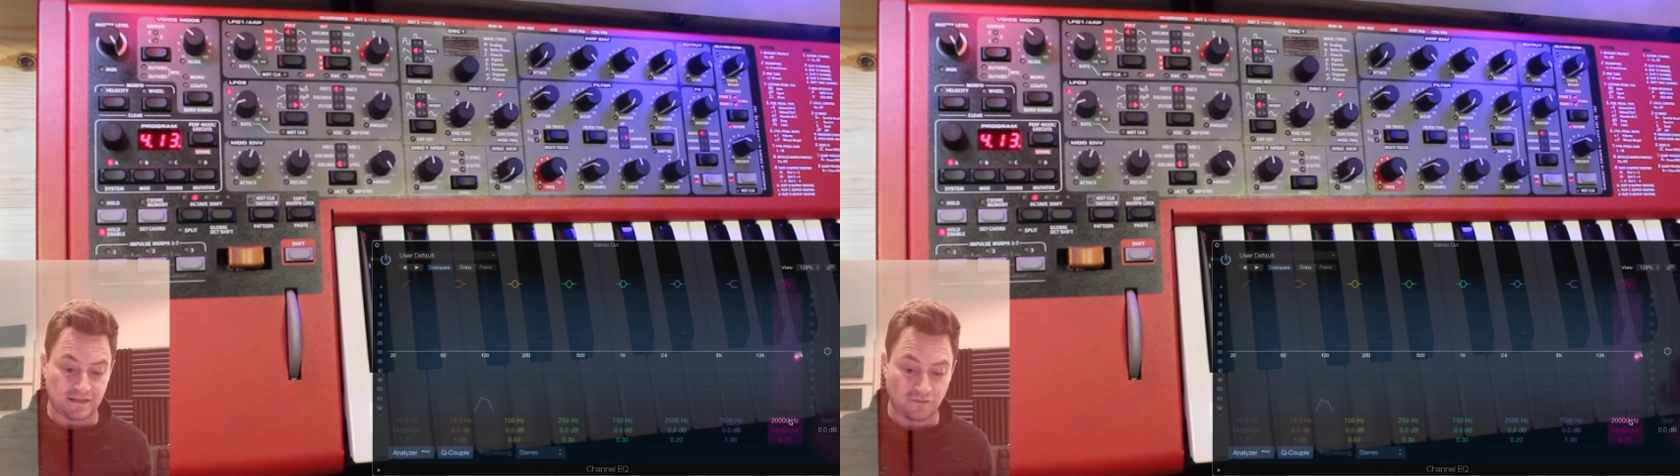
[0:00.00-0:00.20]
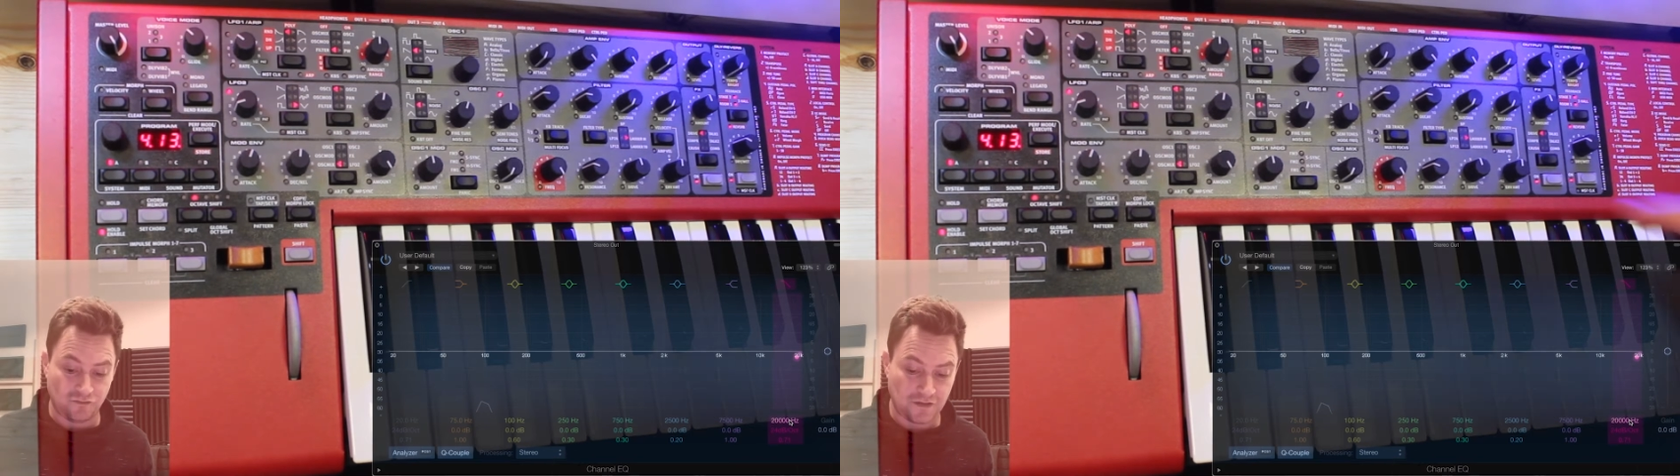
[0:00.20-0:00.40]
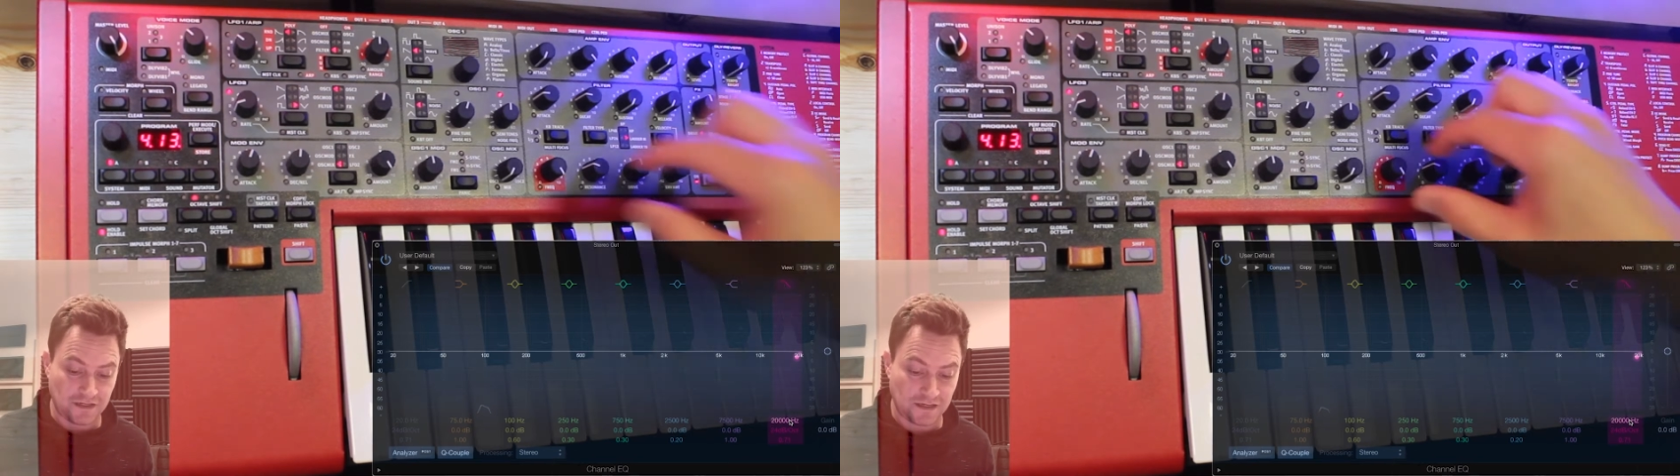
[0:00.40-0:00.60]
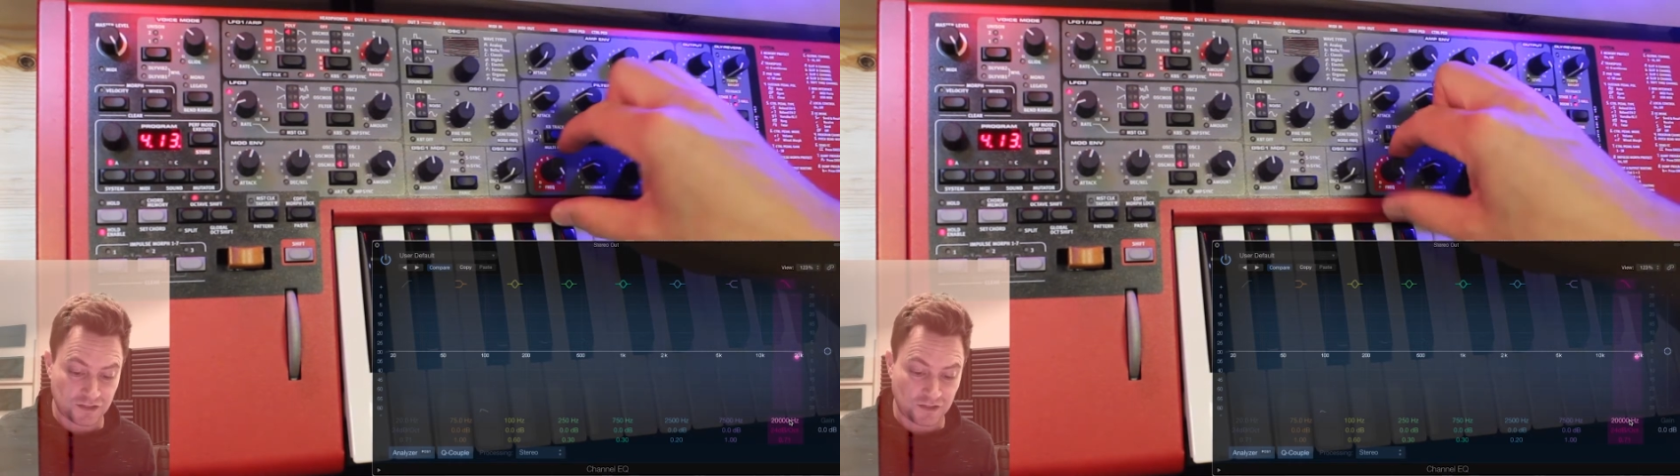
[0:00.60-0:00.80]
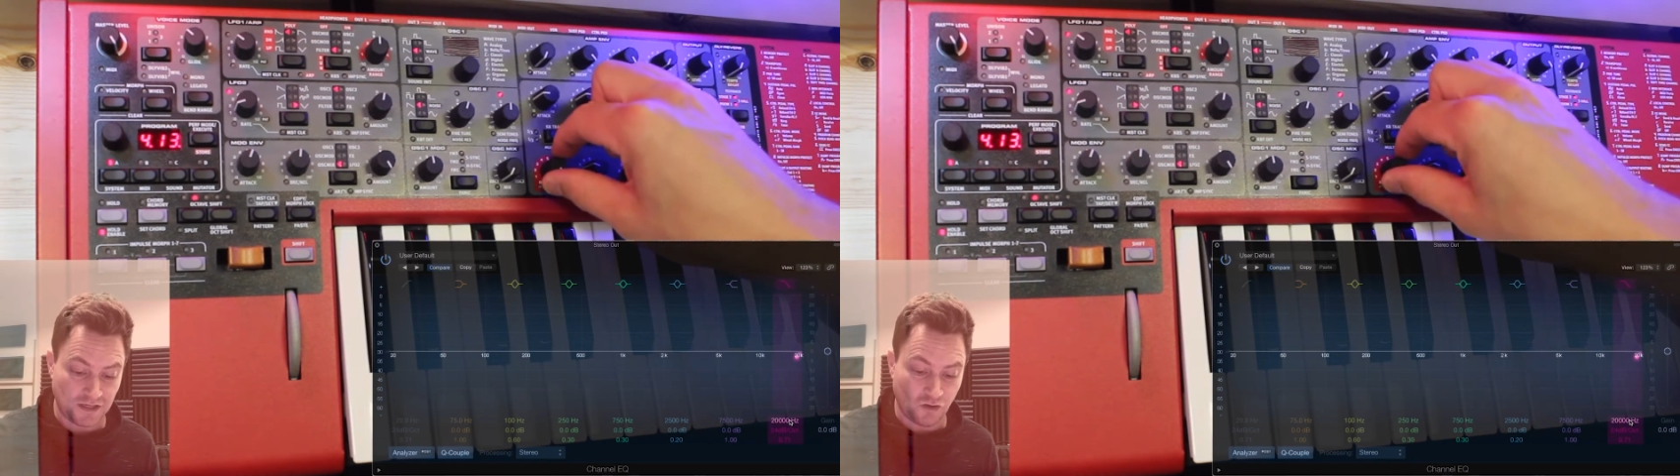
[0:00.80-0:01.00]
that you can
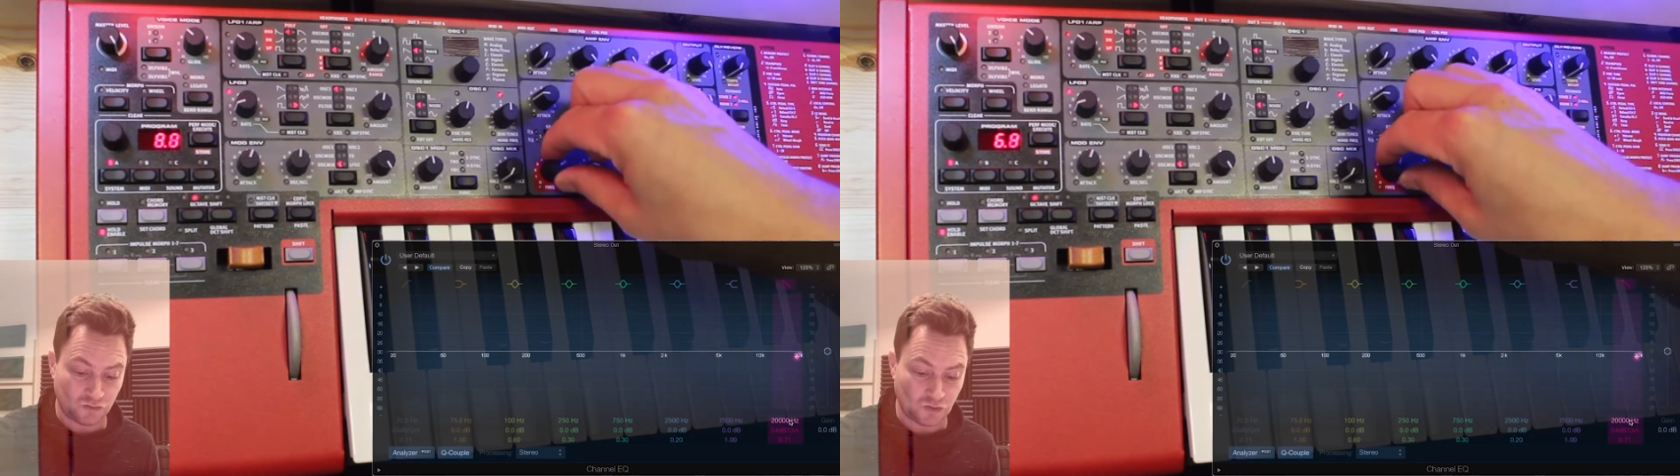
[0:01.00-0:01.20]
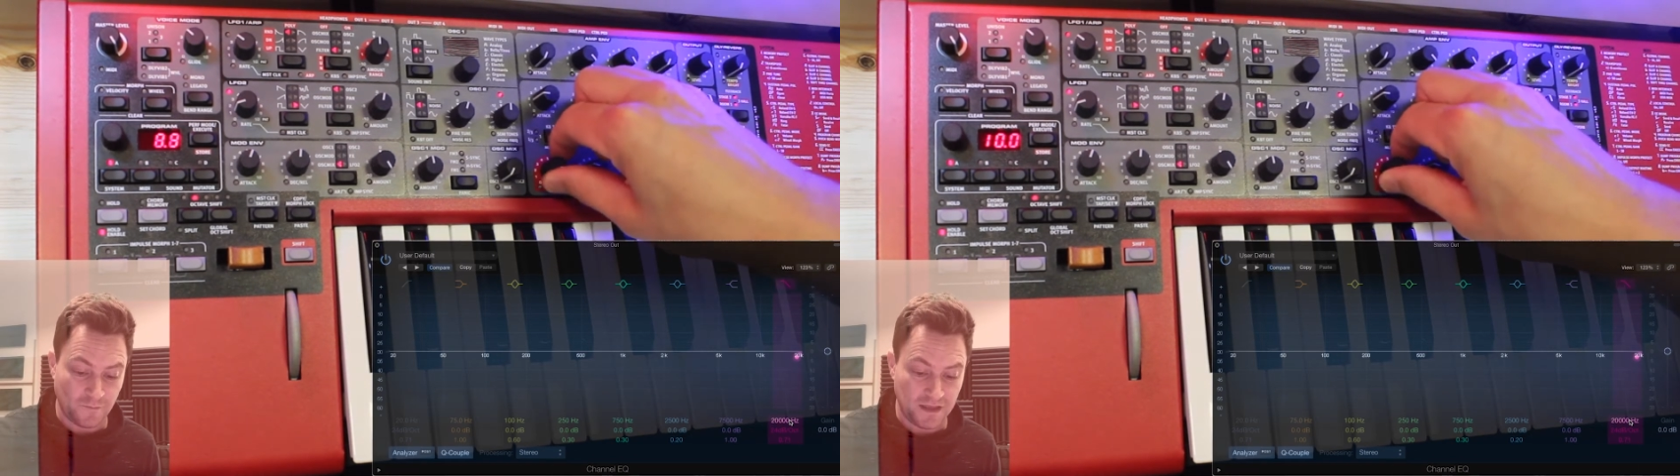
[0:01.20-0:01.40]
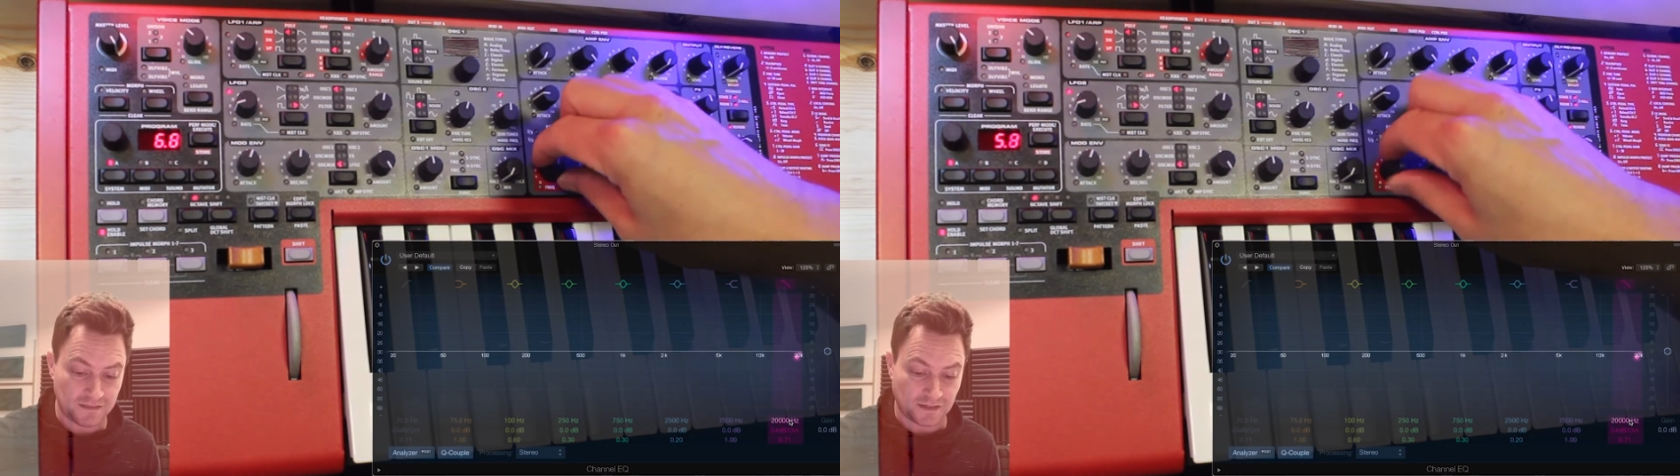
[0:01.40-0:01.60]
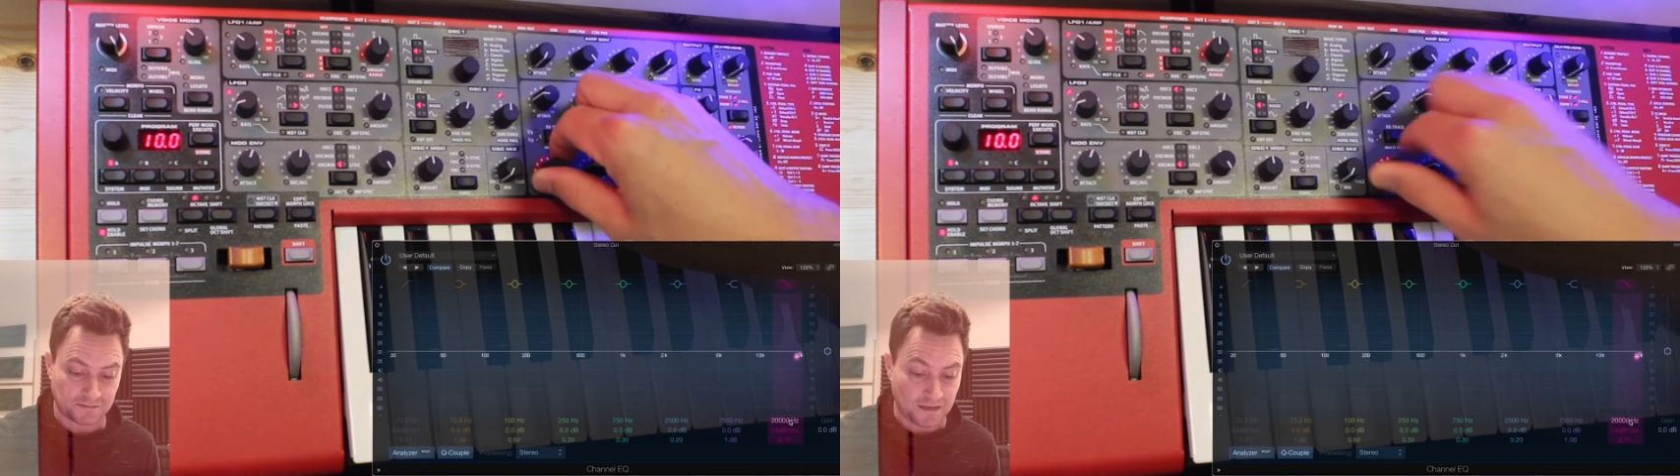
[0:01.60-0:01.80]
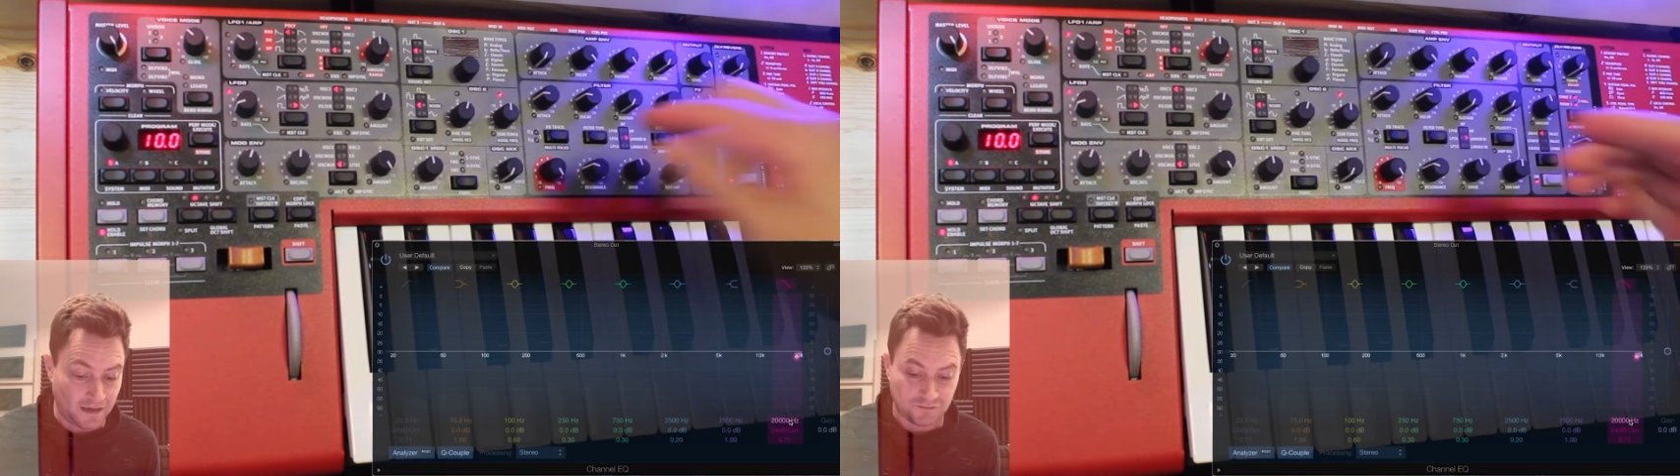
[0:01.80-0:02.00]
actually automate that.